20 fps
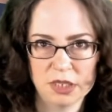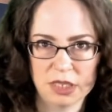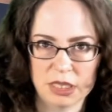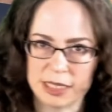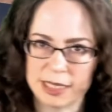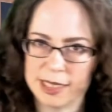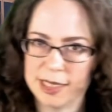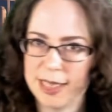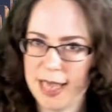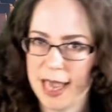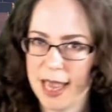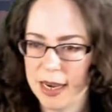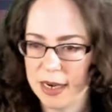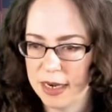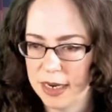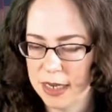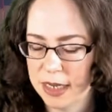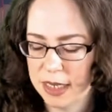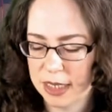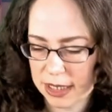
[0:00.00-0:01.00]
and
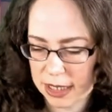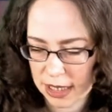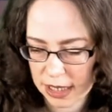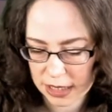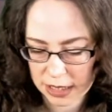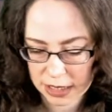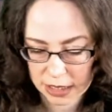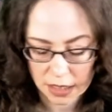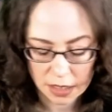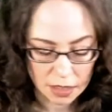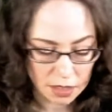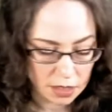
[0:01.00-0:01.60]
sadness and,